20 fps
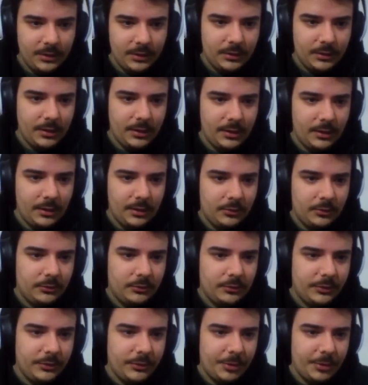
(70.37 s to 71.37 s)
Now,
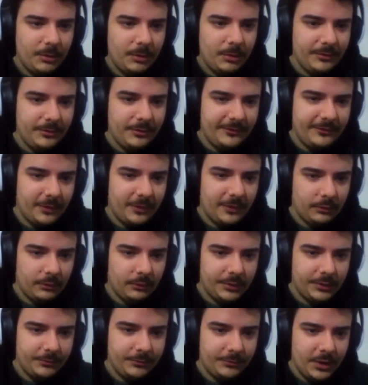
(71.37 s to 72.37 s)
the problem is the following.
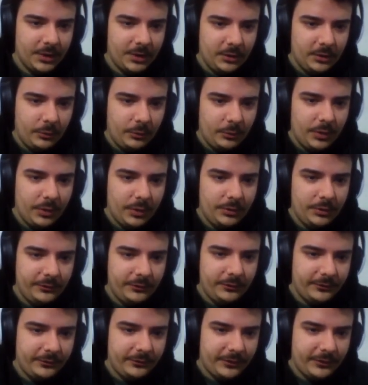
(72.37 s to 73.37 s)
We're going to
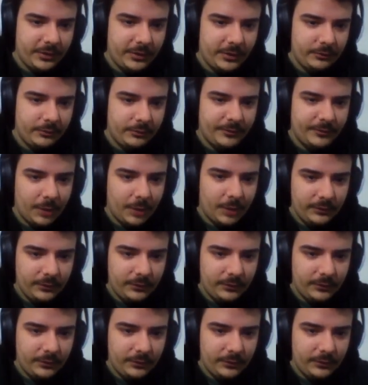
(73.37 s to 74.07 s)
start with a box.